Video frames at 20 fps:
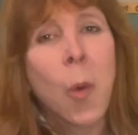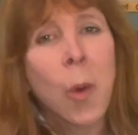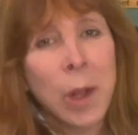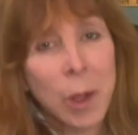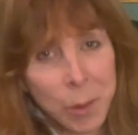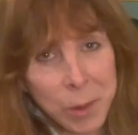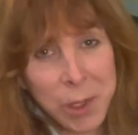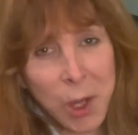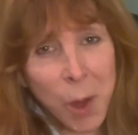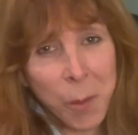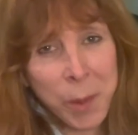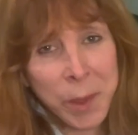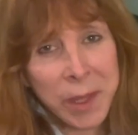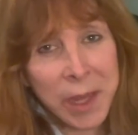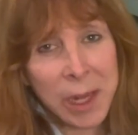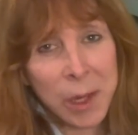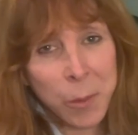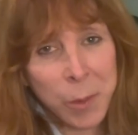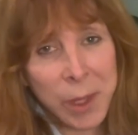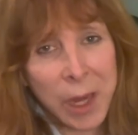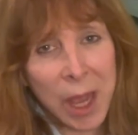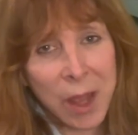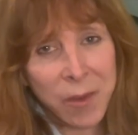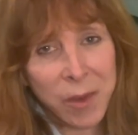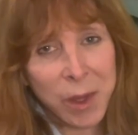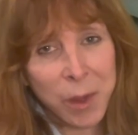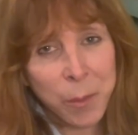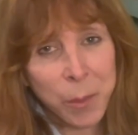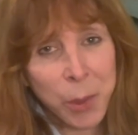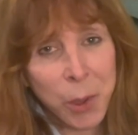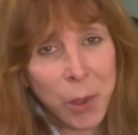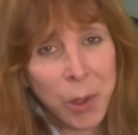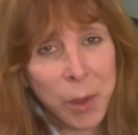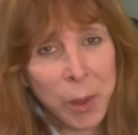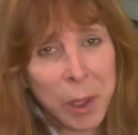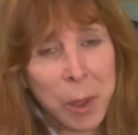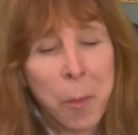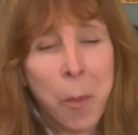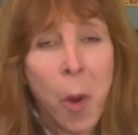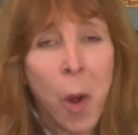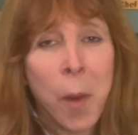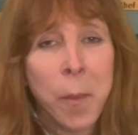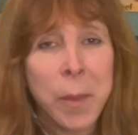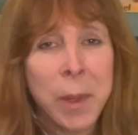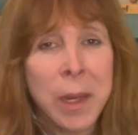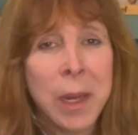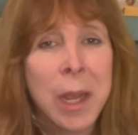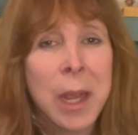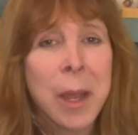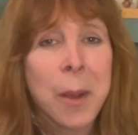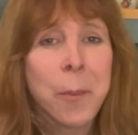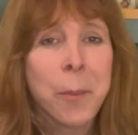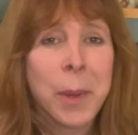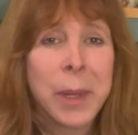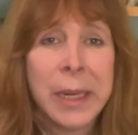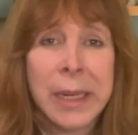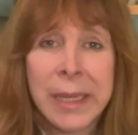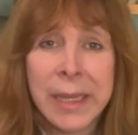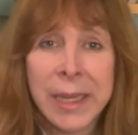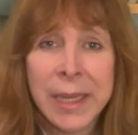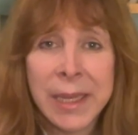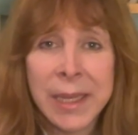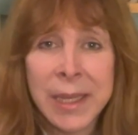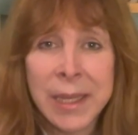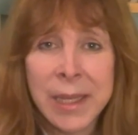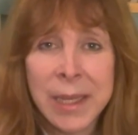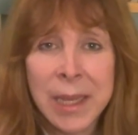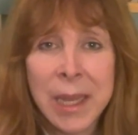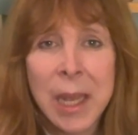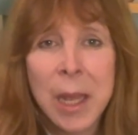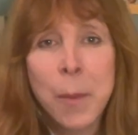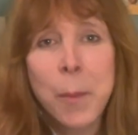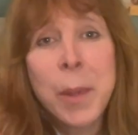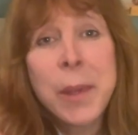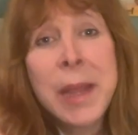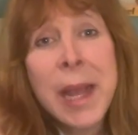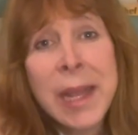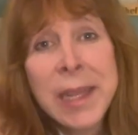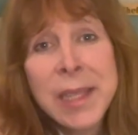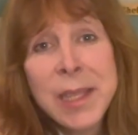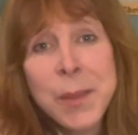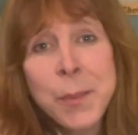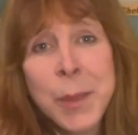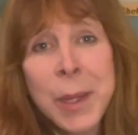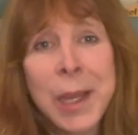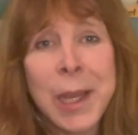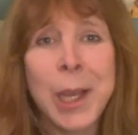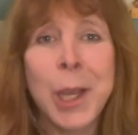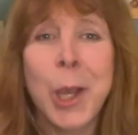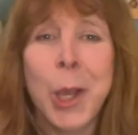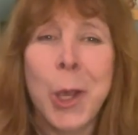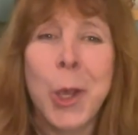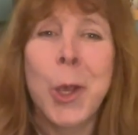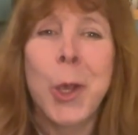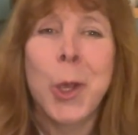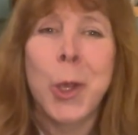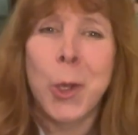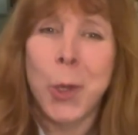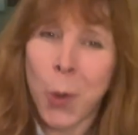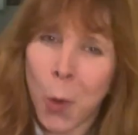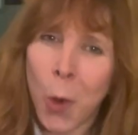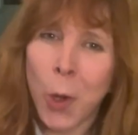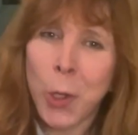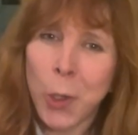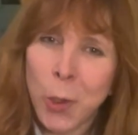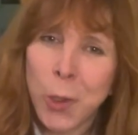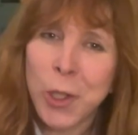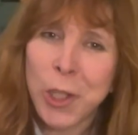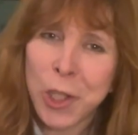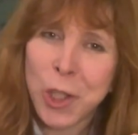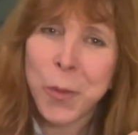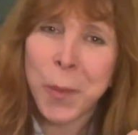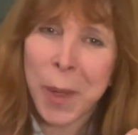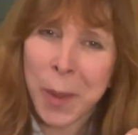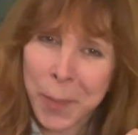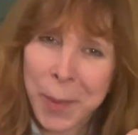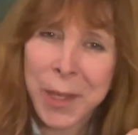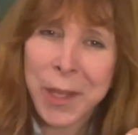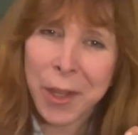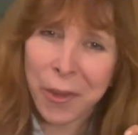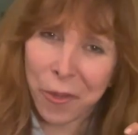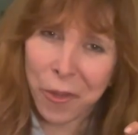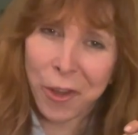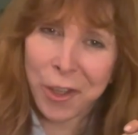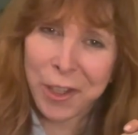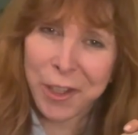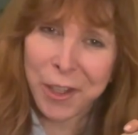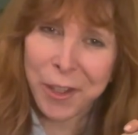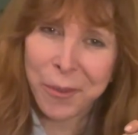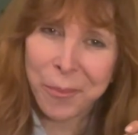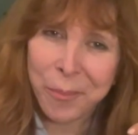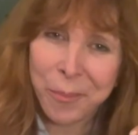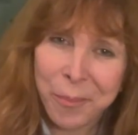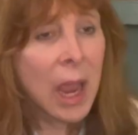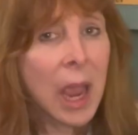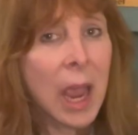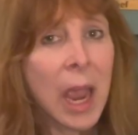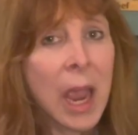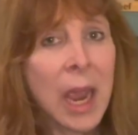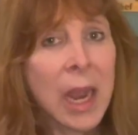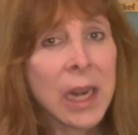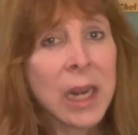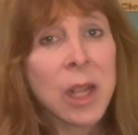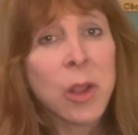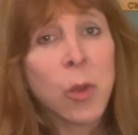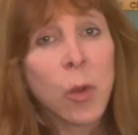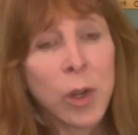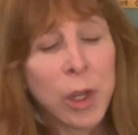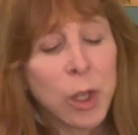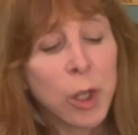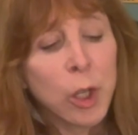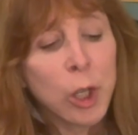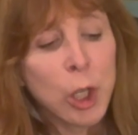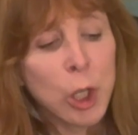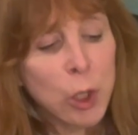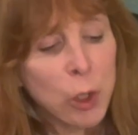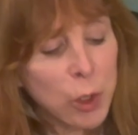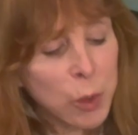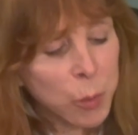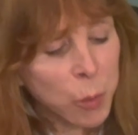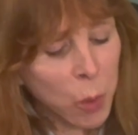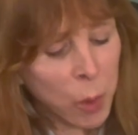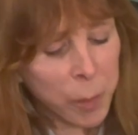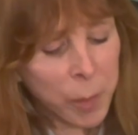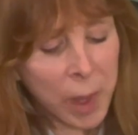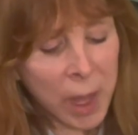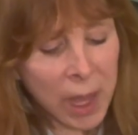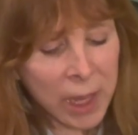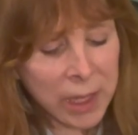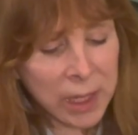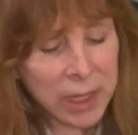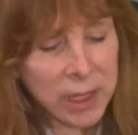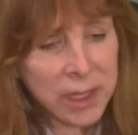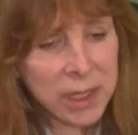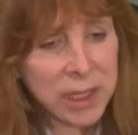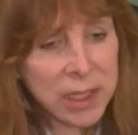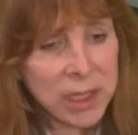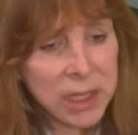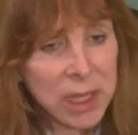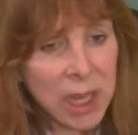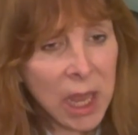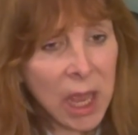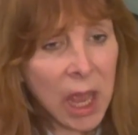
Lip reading: Well, I was hoping that it would have a computer compartment, but it didn't. But that's me. Your usage may be different. And I thought it could have used more pockets.